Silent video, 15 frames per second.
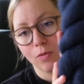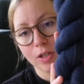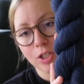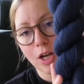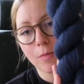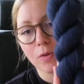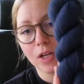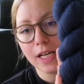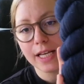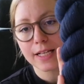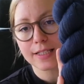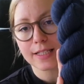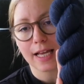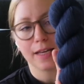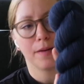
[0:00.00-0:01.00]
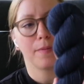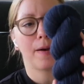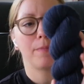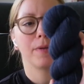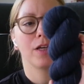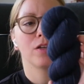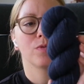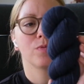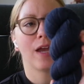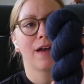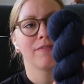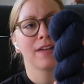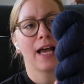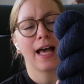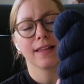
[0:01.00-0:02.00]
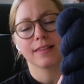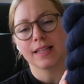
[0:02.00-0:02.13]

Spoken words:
which I'm really excited about because we haven't had